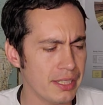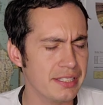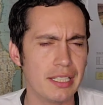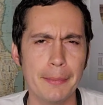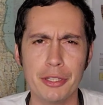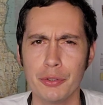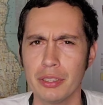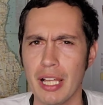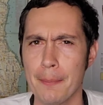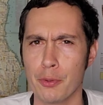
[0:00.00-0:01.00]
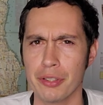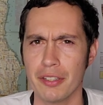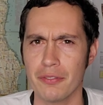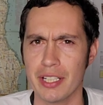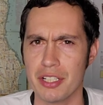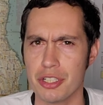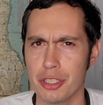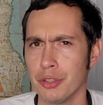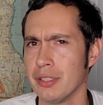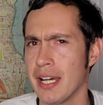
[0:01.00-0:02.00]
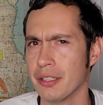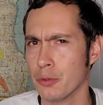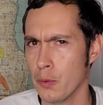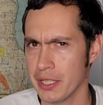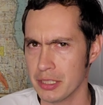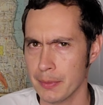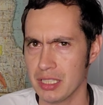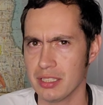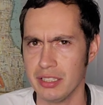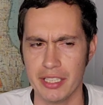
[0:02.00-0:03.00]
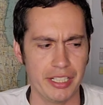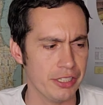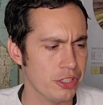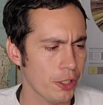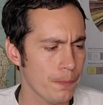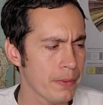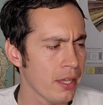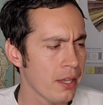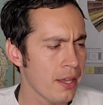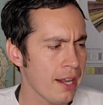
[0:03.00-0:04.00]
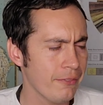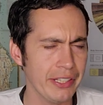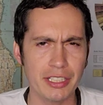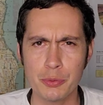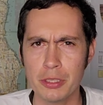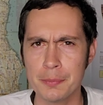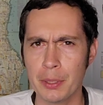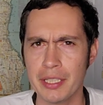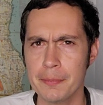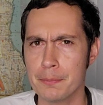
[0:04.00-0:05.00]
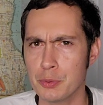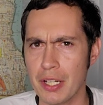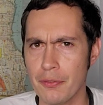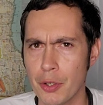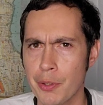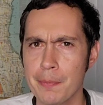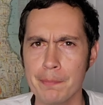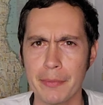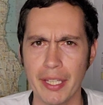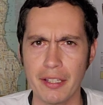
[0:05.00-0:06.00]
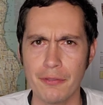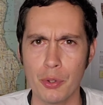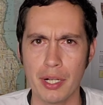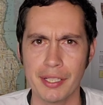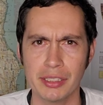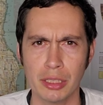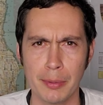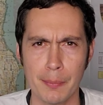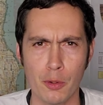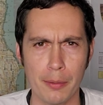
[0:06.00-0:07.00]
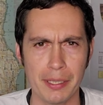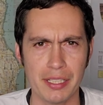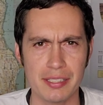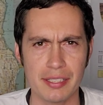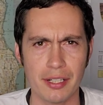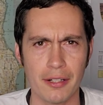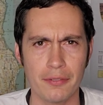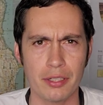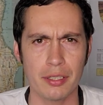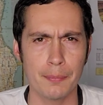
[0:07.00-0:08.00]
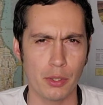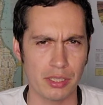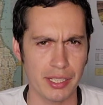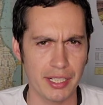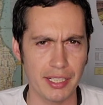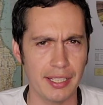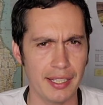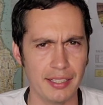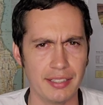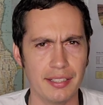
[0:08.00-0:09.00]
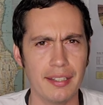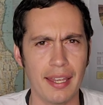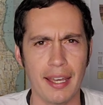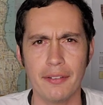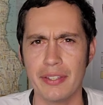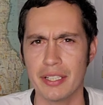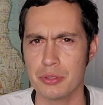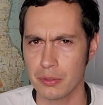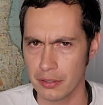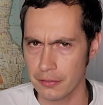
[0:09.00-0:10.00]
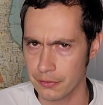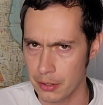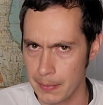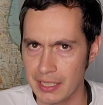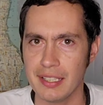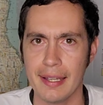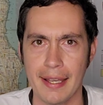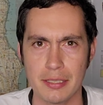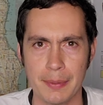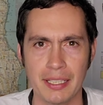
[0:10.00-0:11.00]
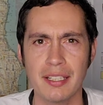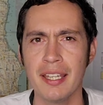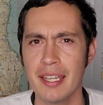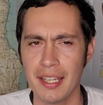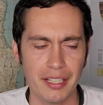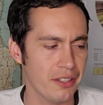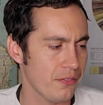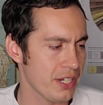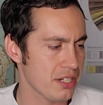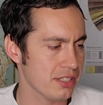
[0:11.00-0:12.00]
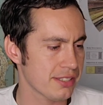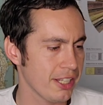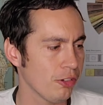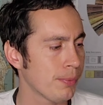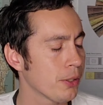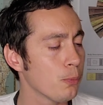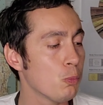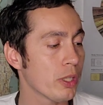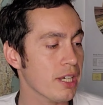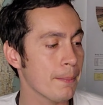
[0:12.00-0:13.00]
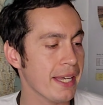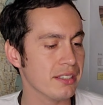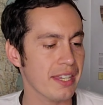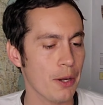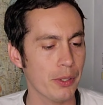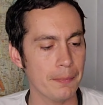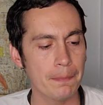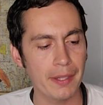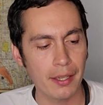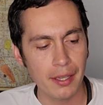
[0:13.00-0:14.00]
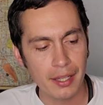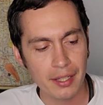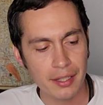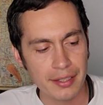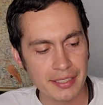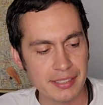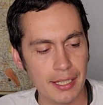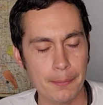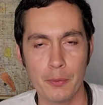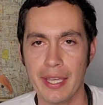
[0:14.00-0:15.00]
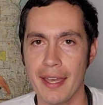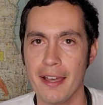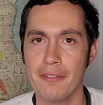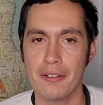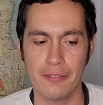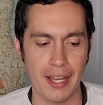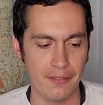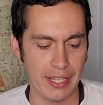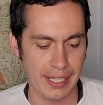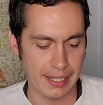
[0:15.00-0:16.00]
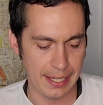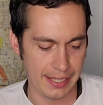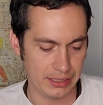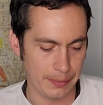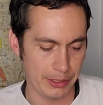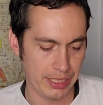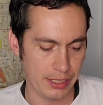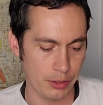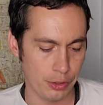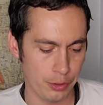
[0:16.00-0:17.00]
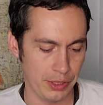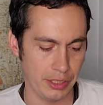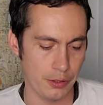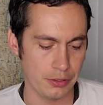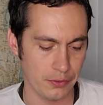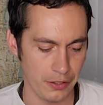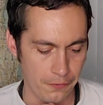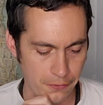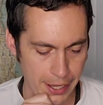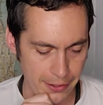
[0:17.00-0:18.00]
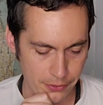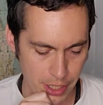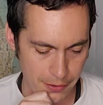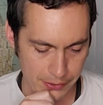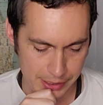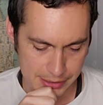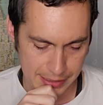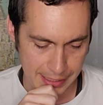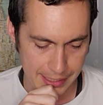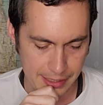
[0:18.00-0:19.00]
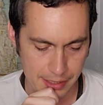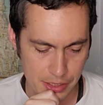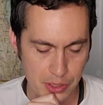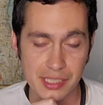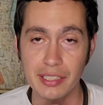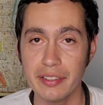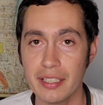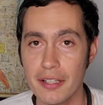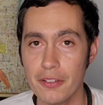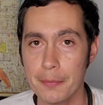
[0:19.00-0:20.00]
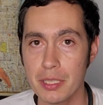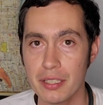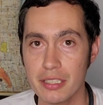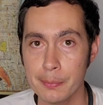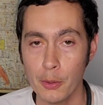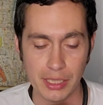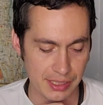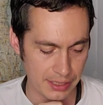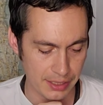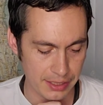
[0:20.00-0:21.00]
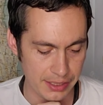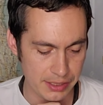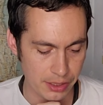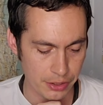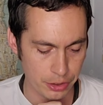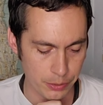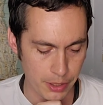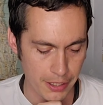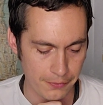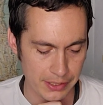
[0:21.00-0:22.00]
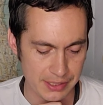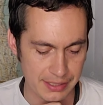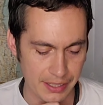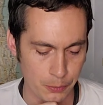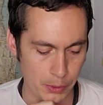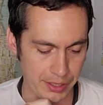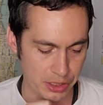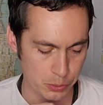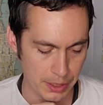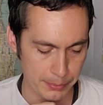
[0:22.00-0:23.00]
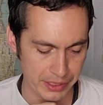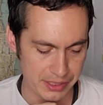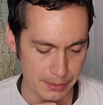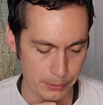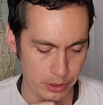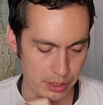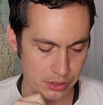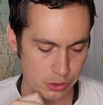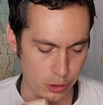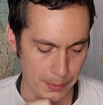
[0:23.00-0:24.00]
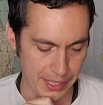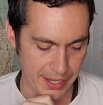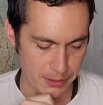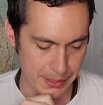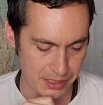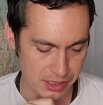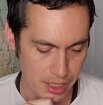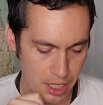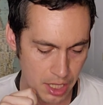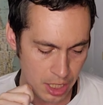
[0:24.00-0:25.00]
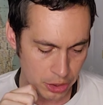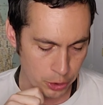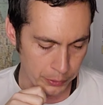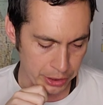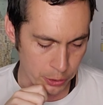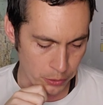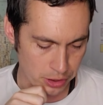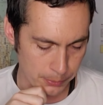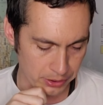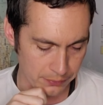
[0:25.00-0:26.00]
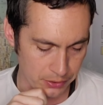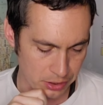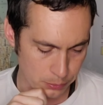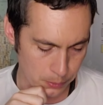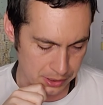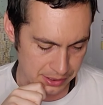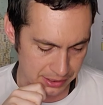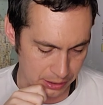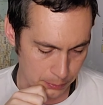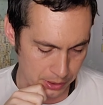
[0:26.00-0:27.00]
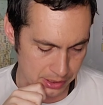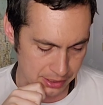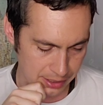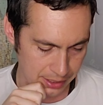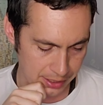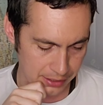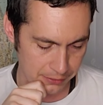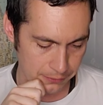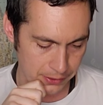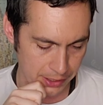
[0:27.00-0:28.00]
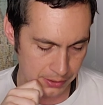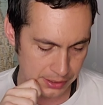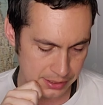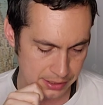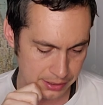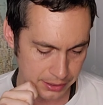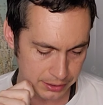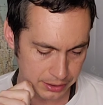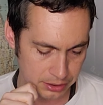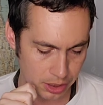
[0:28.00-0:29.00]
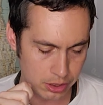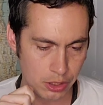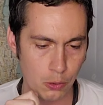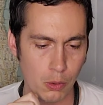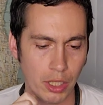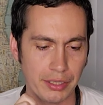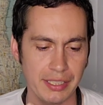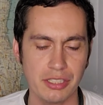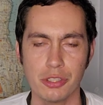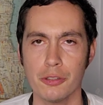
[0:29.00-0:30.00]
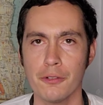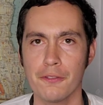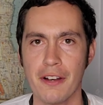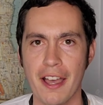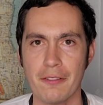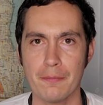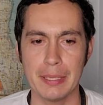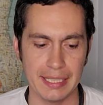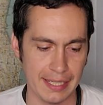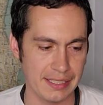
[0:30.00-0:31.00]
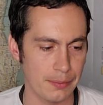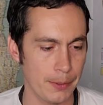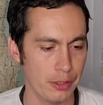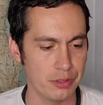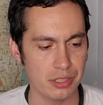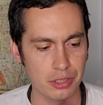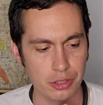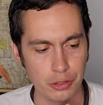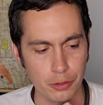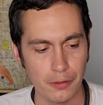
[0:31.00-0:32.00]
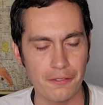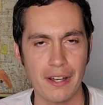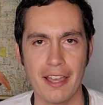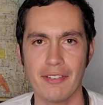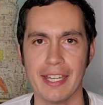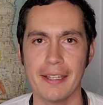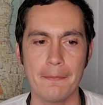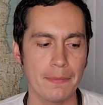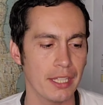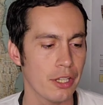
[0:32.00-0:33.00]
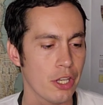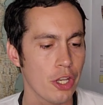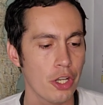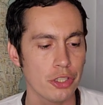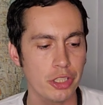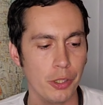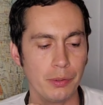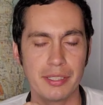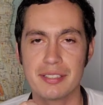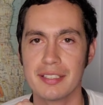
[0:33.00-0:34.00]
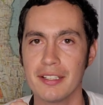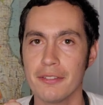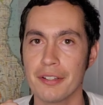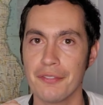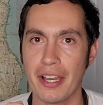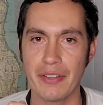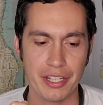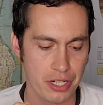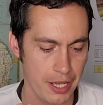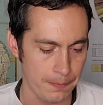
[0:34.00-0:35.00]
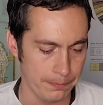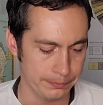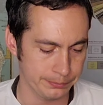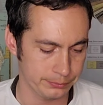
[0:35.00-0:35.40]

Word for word: It's coming through a lot more in the finish too, not quite as much clarity. So I feel like this one's pretty straightforward. I like 4A a little bit more because it offered more clarity and it didn't have that sort of fermenty aspect in the finish itself, but we'll come back to that one. Next up, we have 5A, and let me take you through the notes for the five coffees. And interestingly enough, up to this point, these are the two coffees that were extremely similar in so many aspects. The only noticeable difference was that there was a very slightly darker quality to 5B as opposed to 5A. So let's give 5A a shot.